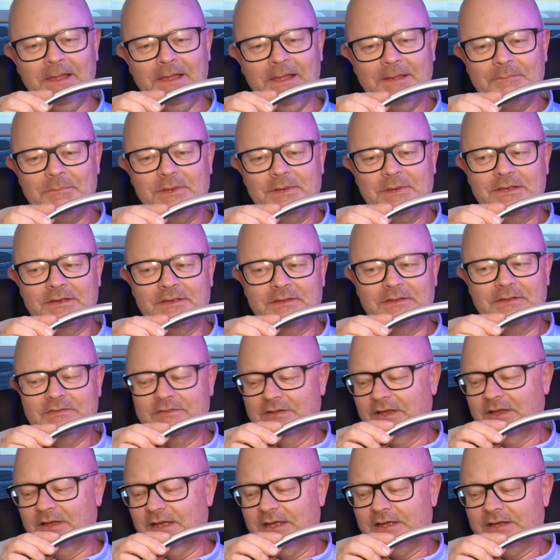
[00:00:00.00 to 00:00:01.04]
because
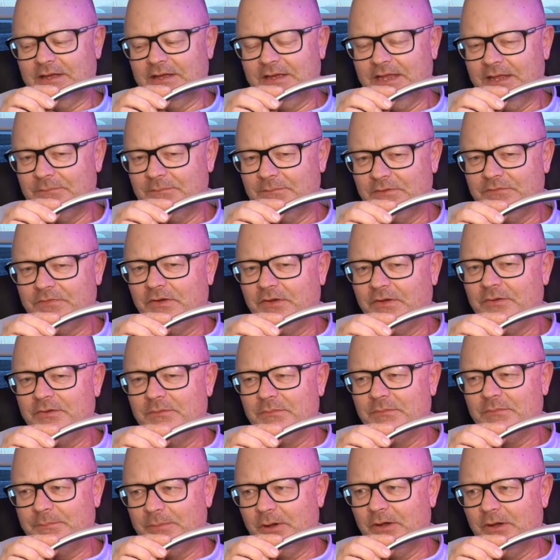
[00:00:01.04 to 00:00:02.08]
I had my phone in
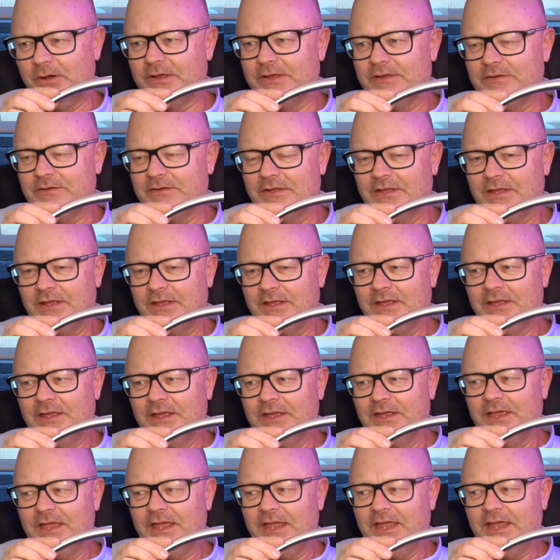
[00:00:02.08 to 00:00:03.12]
my pocket
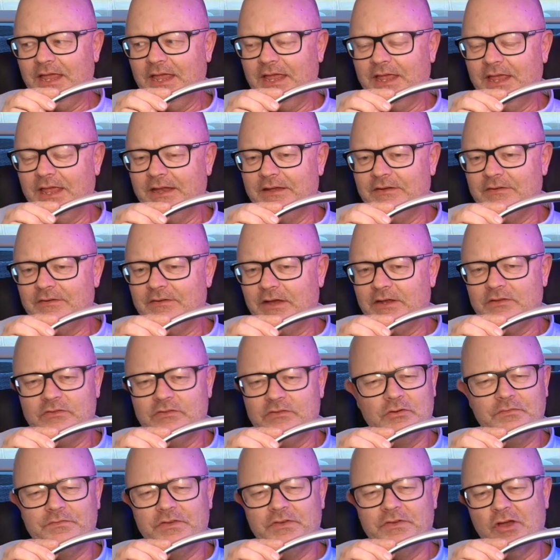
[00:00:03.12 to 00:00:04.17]
and I'd
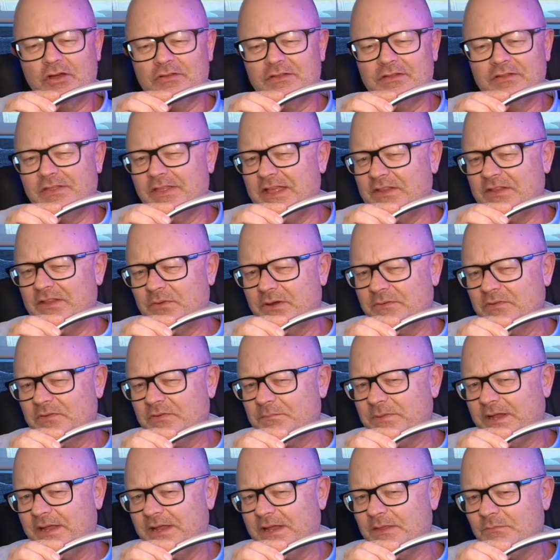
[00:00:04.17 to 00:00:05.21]
sort of forgotten that that's what I was
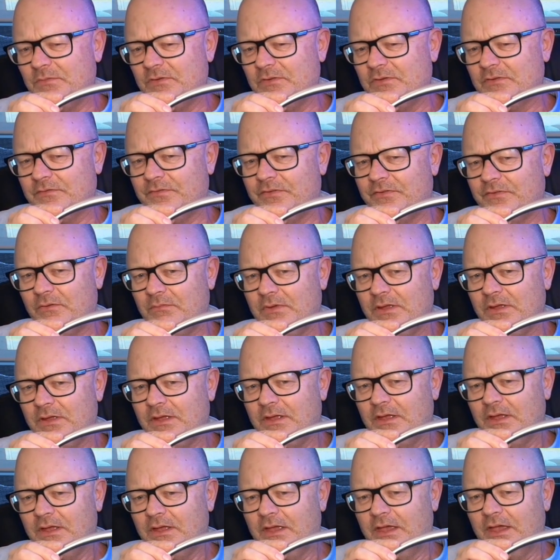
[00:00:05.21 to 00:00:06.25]
playing the music from,
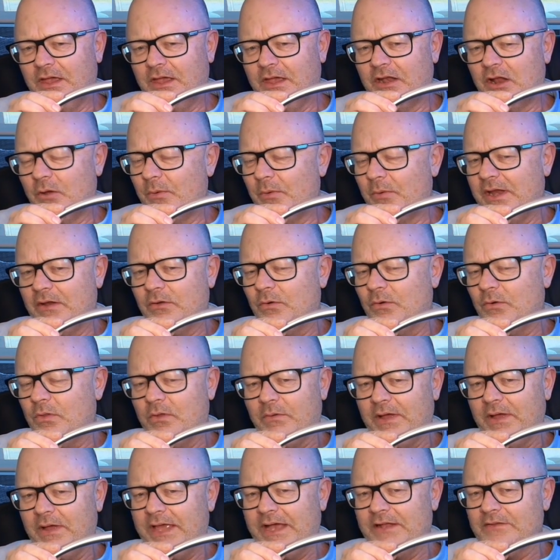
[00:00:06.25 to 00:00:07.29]
and I went all the
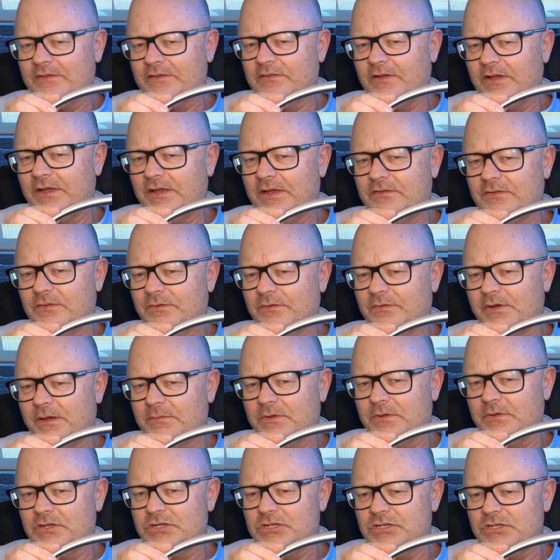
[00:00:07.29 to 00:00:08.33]
way outside to the
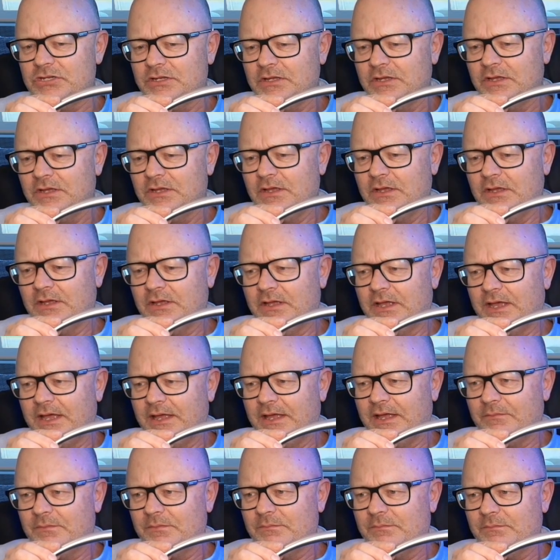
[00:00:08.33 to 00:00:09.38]
rubbish,
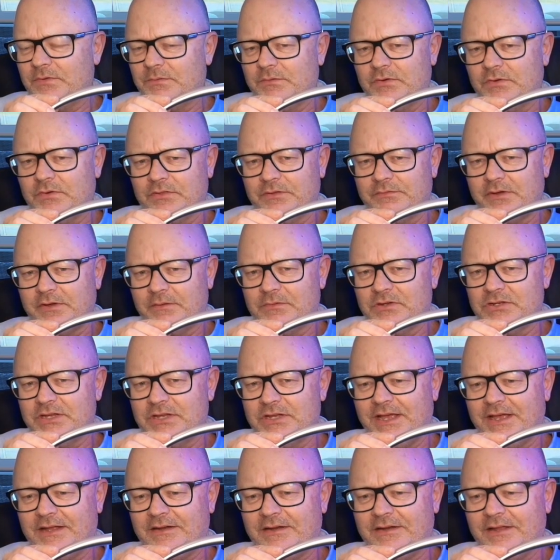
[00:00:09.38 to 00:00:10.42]
took the rubbish
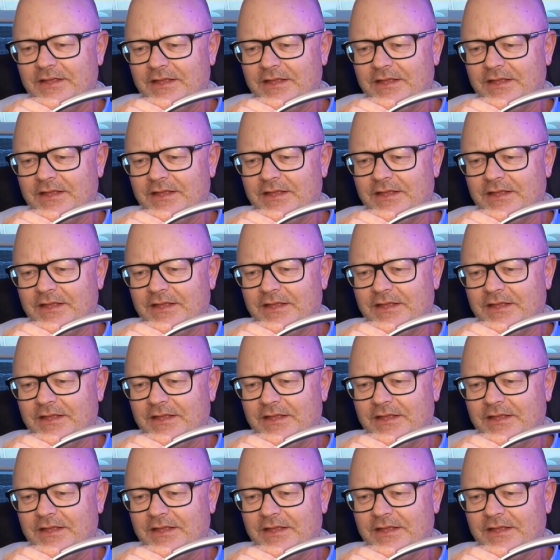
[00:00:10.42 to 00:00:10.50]
out